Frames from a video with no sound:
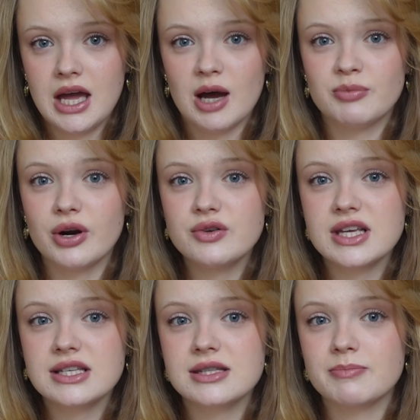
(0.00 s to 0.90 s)
a
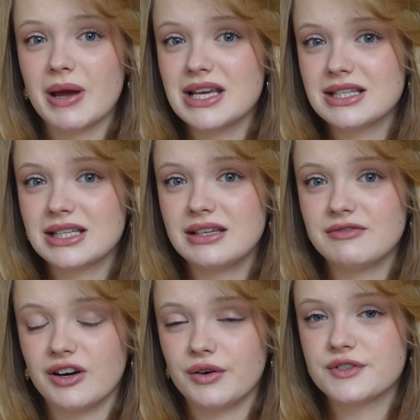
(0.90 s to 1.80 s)
process that basically
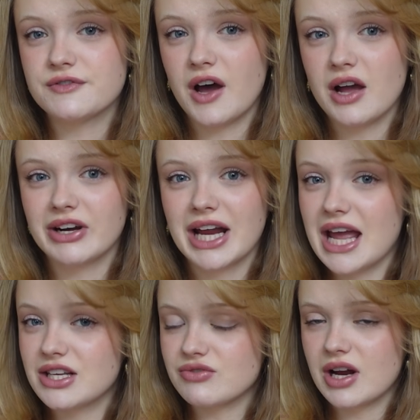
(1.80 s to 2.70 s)
involves firing
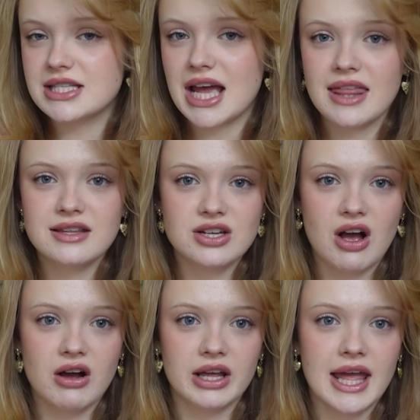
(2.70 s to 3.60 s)
X rays at the
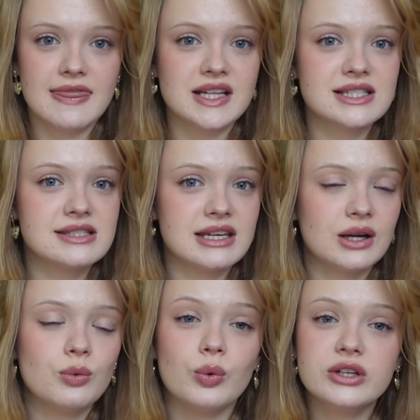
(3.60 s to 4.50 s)
target and then
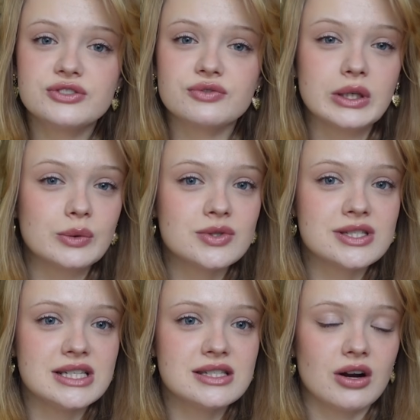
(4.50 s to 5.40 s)
seeing which
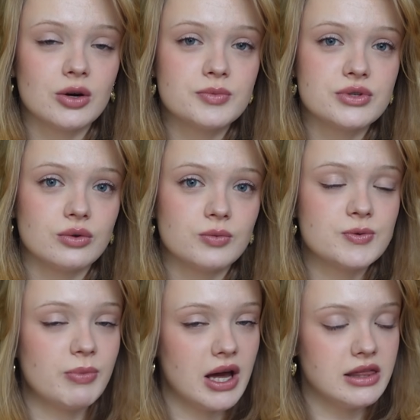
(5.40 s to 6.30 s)
frequencies are
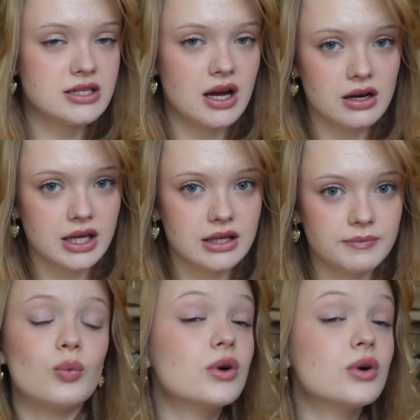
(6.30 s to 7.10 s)
absorbed by the target.